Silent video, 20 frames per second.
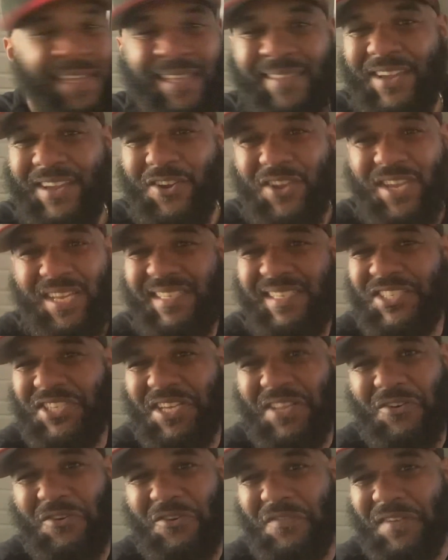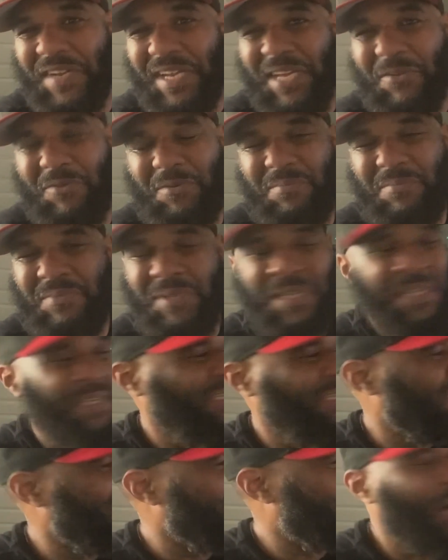they're killing each other over there with
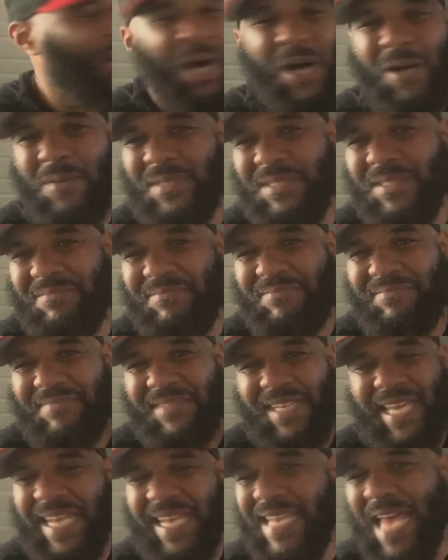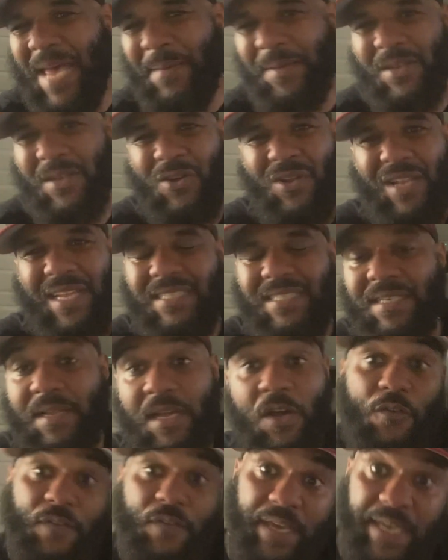bombs and kidnapping and all that shit.
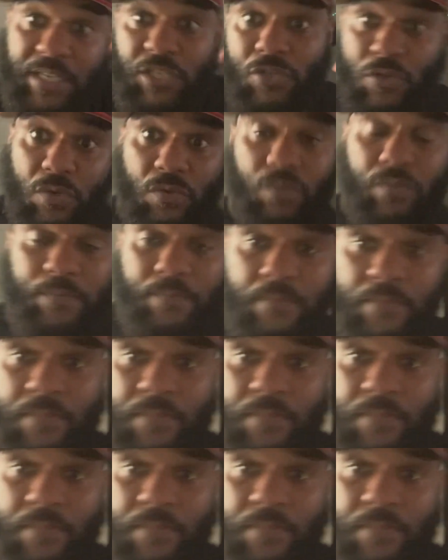Over here too.